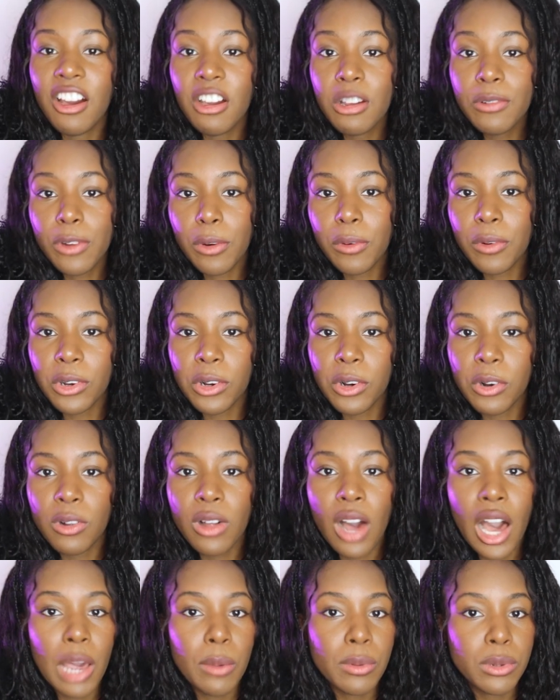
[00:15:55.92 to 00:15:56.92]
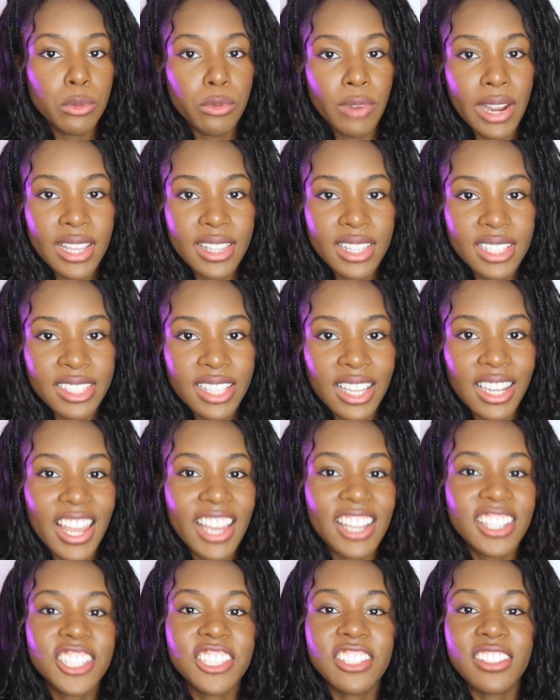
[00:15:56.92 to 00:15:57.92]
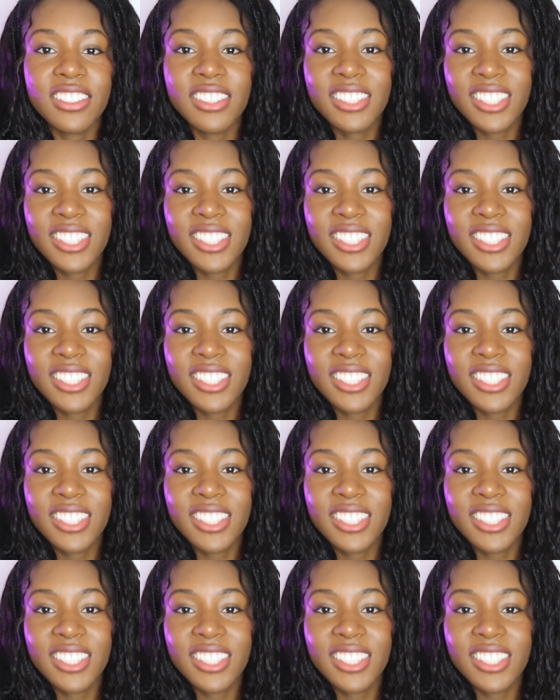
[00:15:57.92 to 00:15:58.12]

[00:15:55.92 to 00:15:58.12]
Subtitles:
Overall, I would rate this collection